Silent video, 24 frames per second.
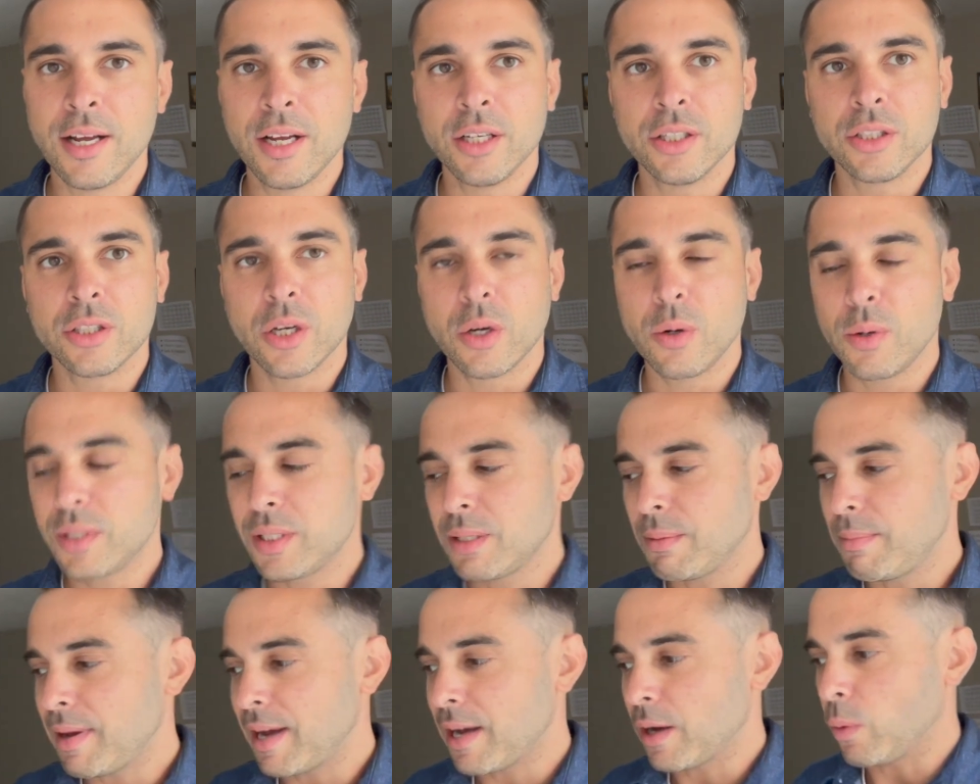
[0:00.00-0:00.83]
So it's
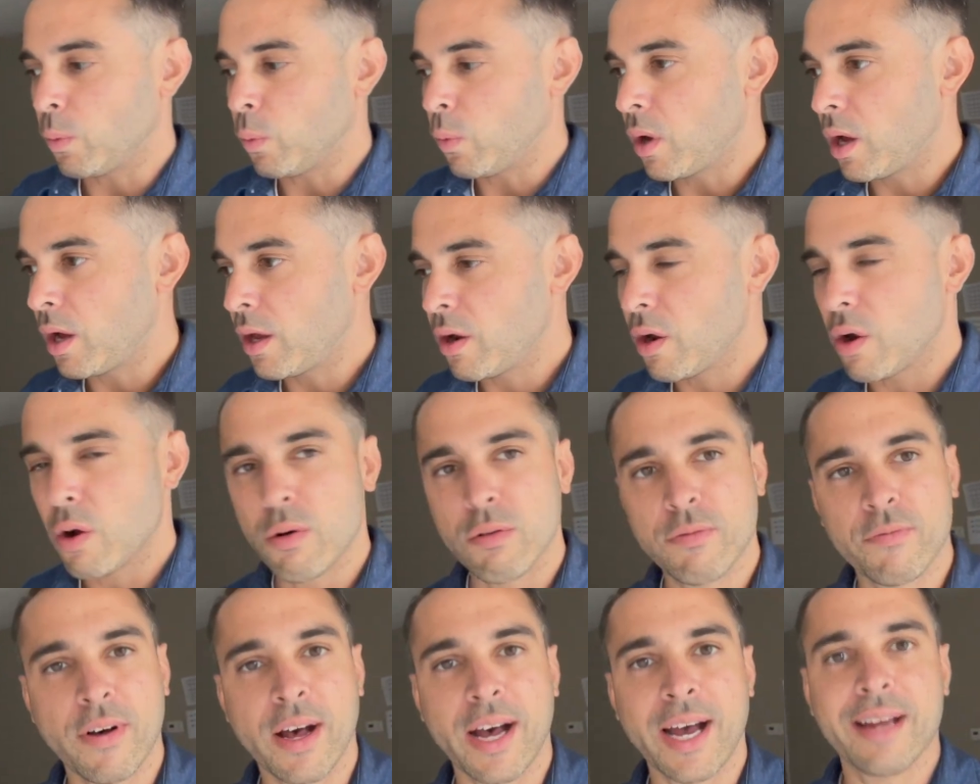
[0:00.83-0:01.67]
about
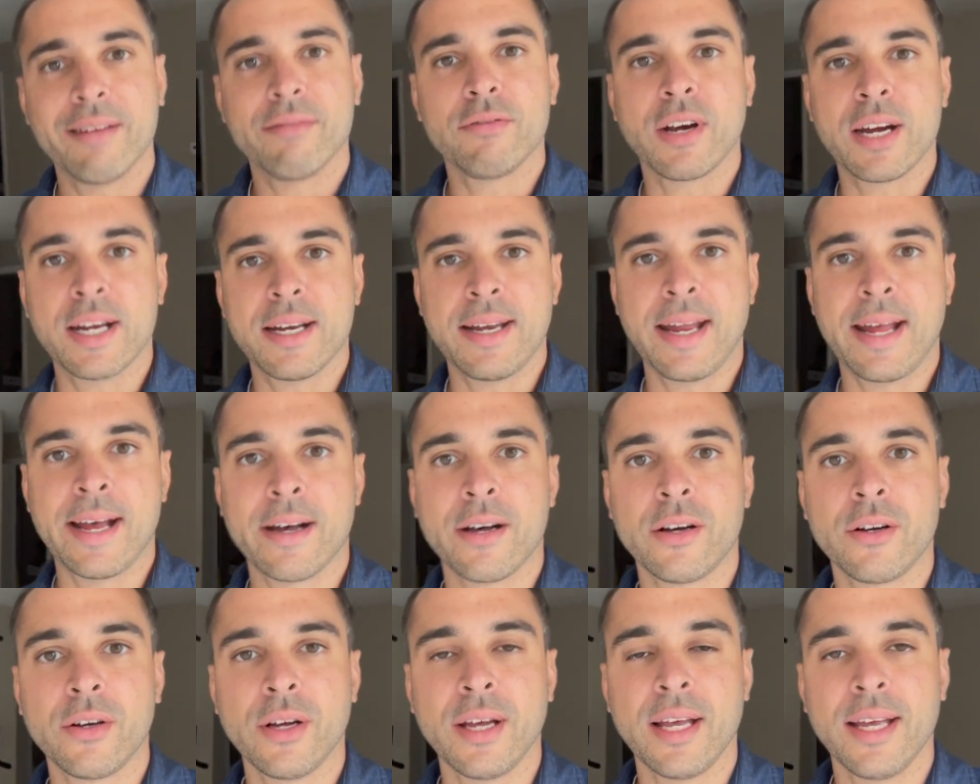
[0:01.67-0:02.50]
1:05 right
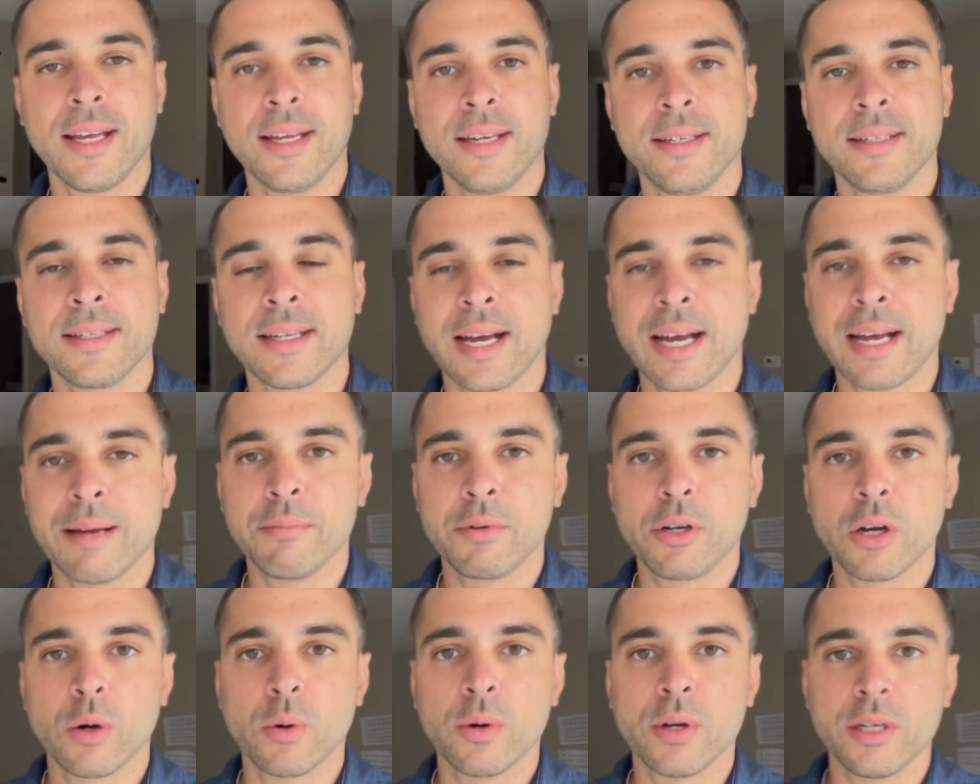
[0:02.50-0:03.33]
now, and I'm
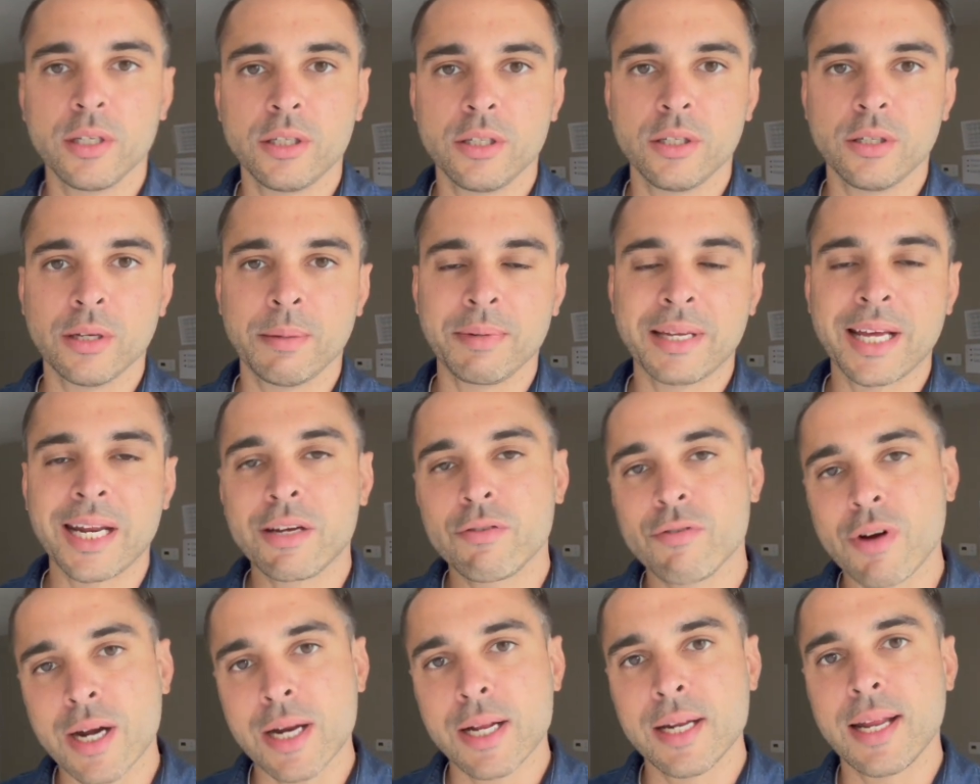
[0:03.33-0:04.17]
going to. I'm getting
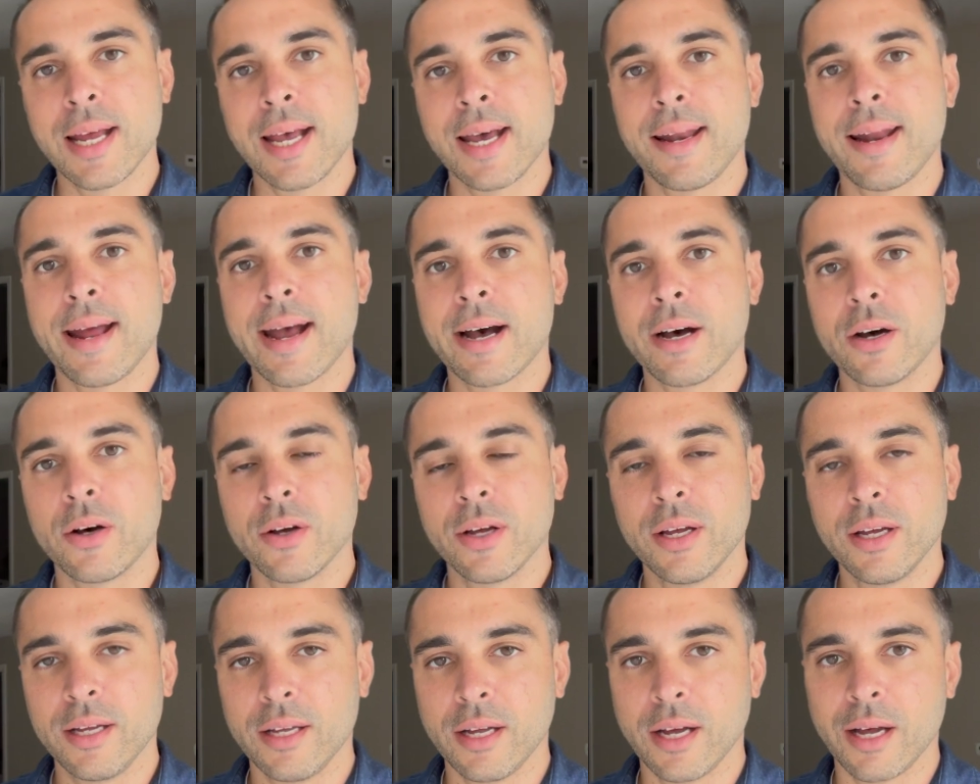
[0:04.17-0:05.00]
ready to head out
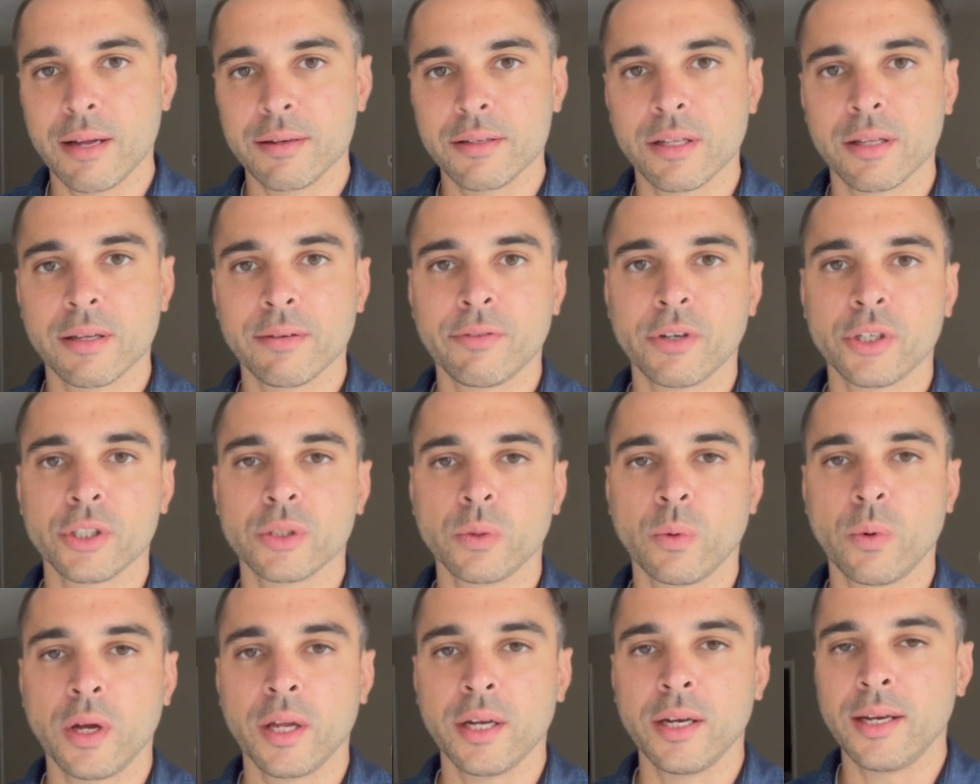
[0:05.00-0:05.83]
uh, to the first
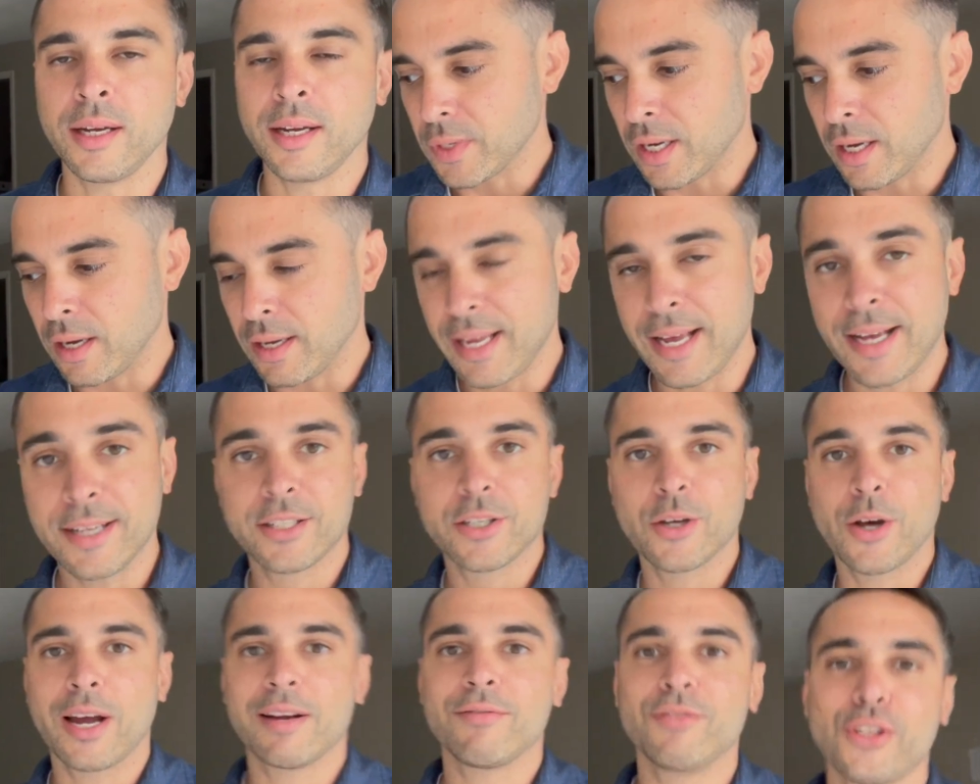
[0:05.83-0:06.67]
one. Uh, yeah,
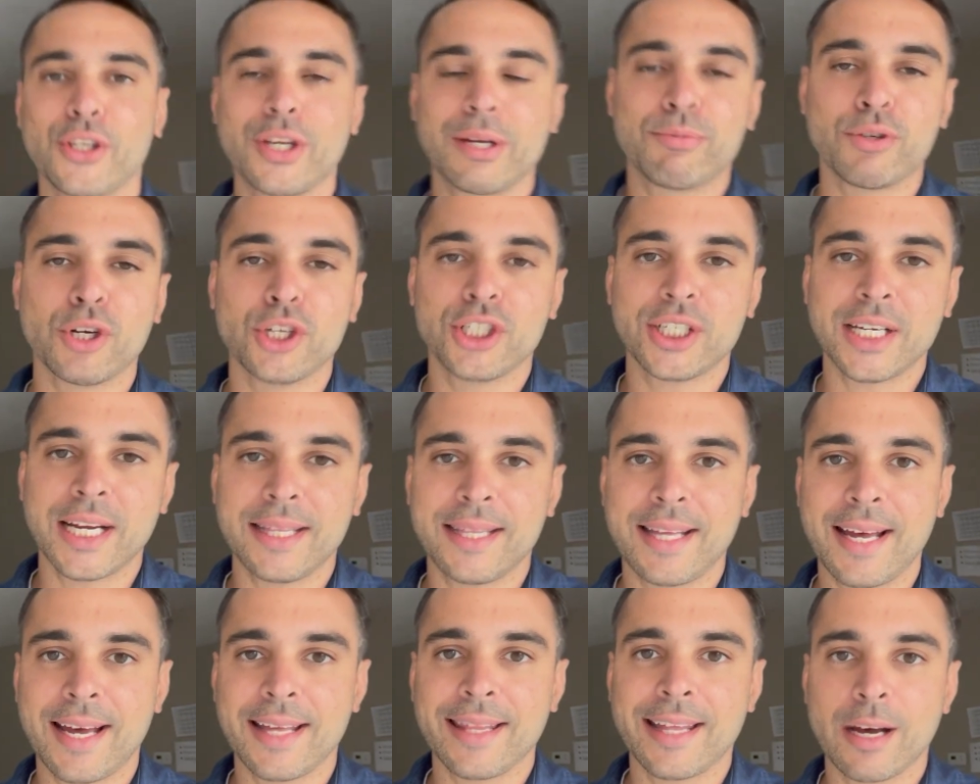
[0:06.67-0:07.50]
so I really appreciate
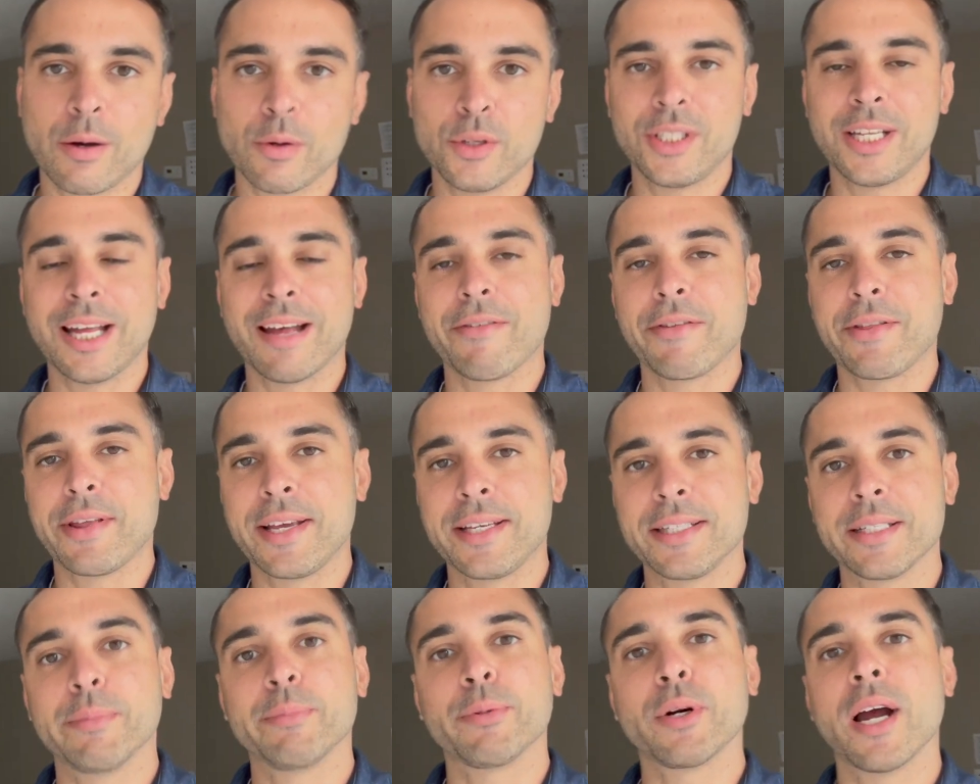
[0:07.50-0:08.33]
that. That was definitely a
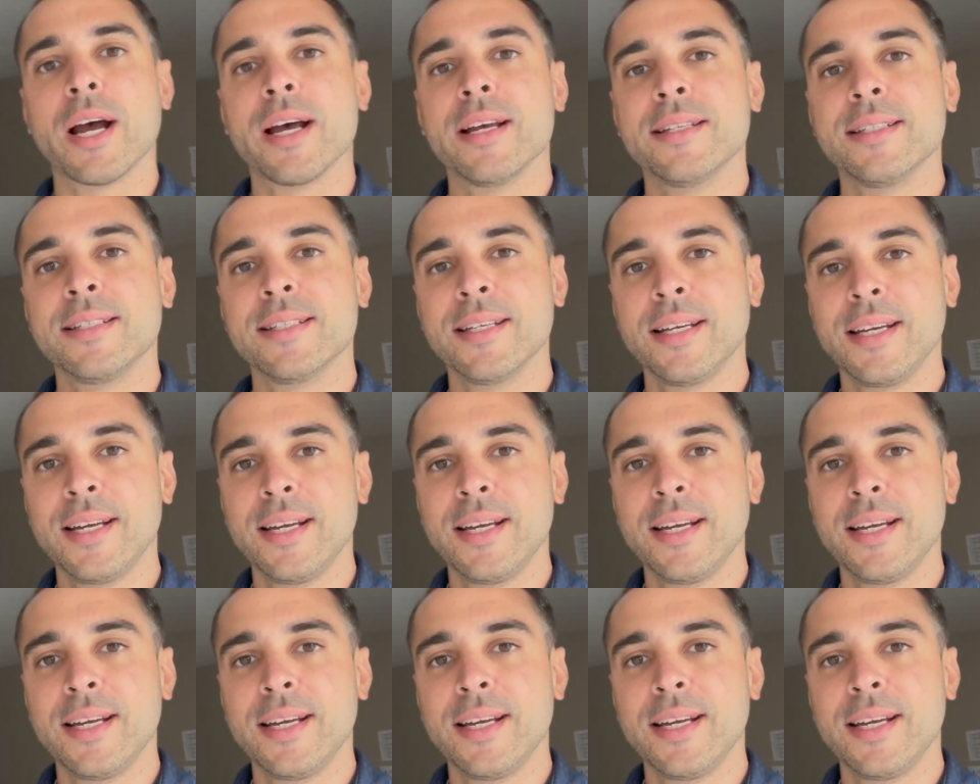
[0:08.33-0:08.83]
surprise.